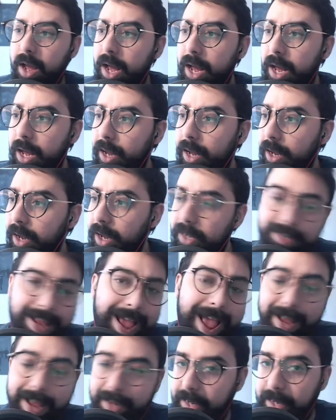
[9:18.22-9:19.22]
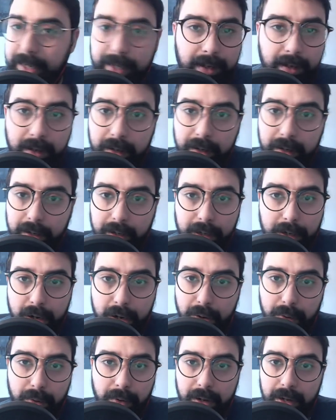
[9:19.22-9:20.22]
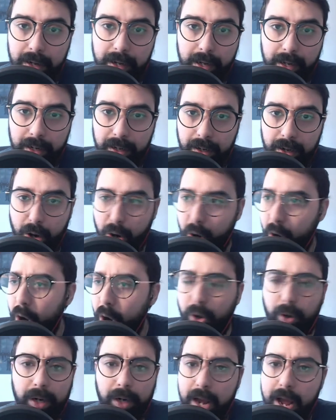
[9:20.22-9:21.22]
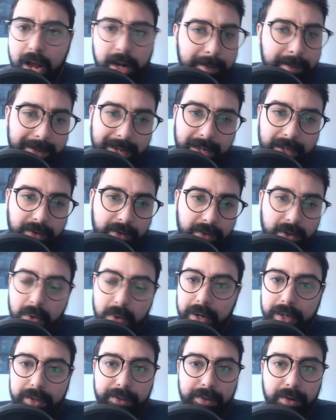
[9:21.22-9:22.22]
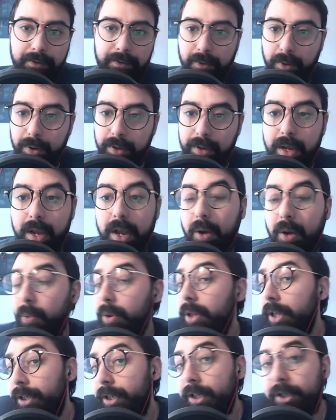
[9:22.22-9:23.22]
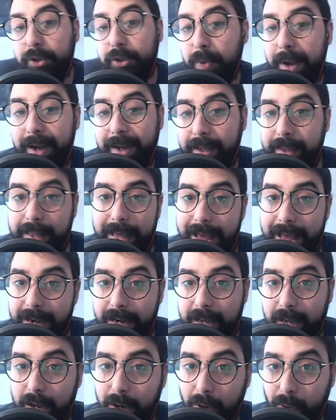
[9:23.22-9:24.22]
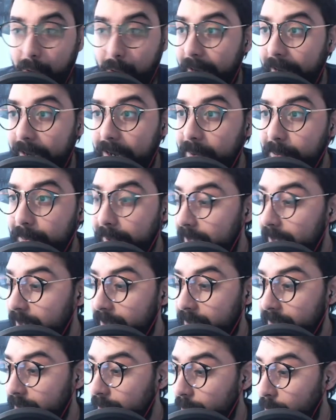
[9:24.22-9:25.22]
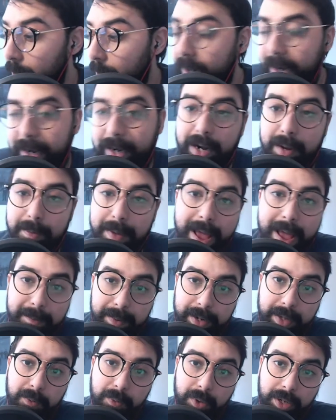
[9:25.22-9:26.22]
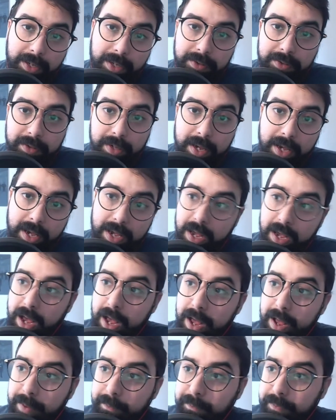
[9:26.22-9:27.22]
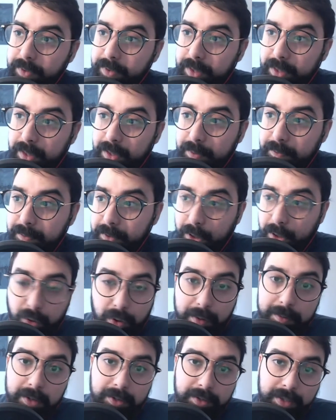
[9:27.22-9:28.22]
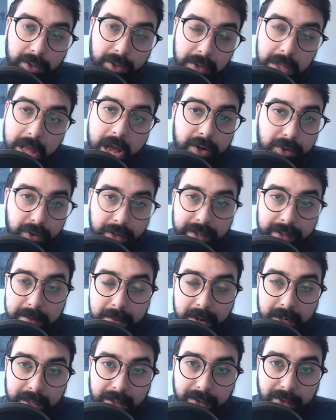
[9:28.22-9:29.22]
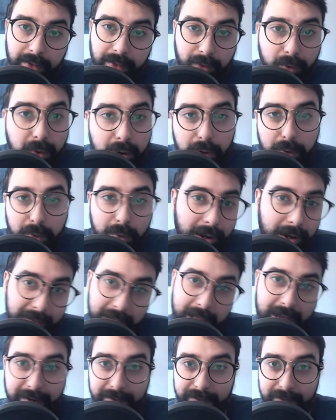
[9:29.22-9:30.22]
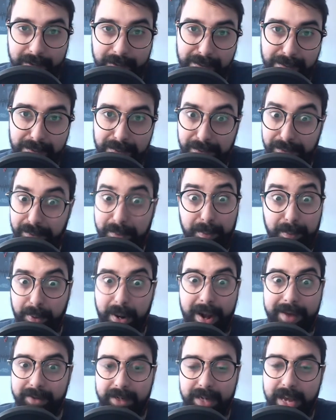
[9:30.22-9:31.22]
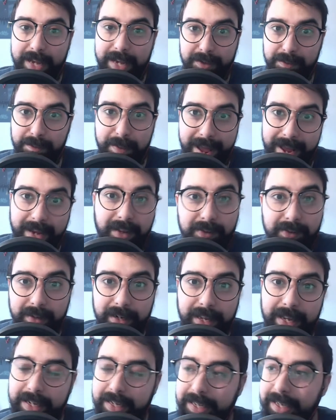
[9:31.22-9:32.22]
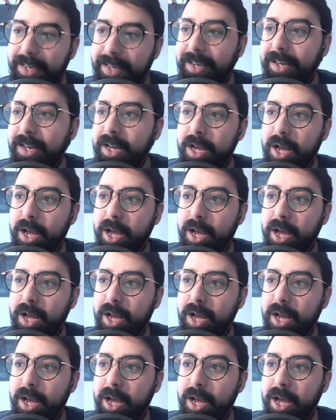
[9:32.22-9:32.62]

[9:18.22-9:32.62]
uh, attacking, you know, uh, our, our economy and so on and so forth. Well, it didn't do any of that, right? Because what ended up happening was uh, the the criminals that are laundering the money through a lot of the privatized banks in India